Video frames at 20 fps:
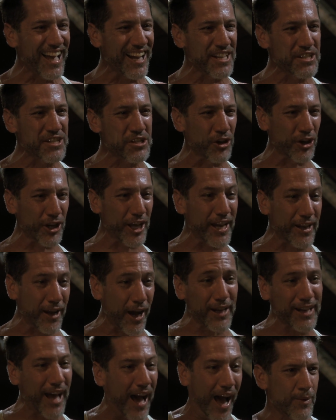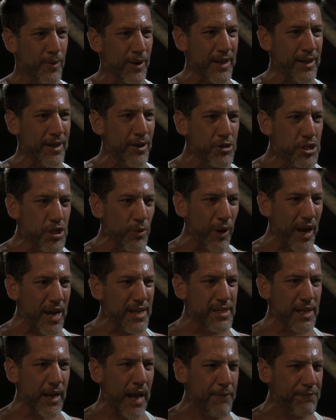and it's gonna get hotter. Why don't you
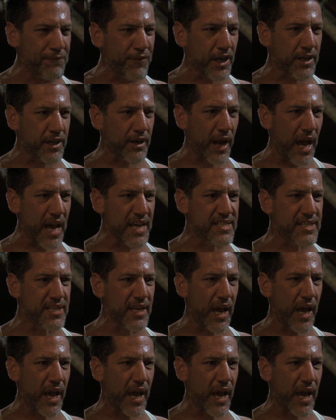wisen up, for Christ's